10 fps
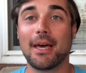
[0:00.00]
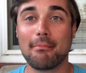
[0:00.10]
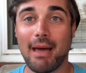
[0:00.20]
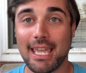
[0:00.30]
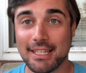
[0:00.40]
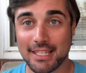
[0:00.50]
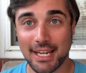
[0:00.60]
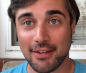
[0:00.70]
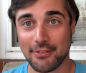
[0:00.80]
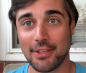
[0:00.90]
abandon
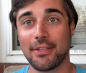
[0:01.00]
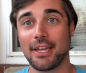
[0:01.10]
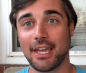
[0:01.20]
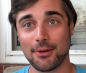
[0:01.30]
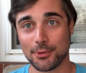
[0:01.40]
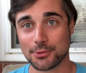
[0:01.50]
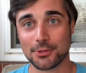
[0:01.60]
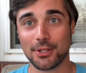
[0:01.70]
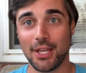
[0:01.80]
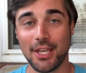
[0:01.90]
everything else.
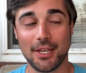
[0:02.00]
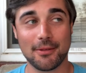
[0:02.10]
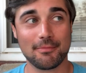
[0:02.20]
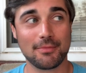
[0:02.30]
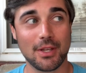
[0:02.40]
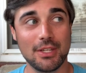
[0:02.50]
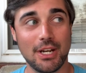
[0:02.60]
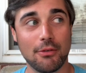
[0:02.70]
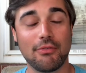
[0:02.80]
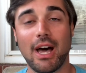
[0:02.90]

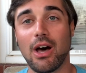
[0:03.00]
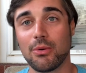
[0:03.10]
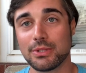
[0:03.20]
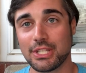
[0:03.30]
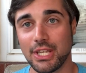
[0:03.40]
Fall was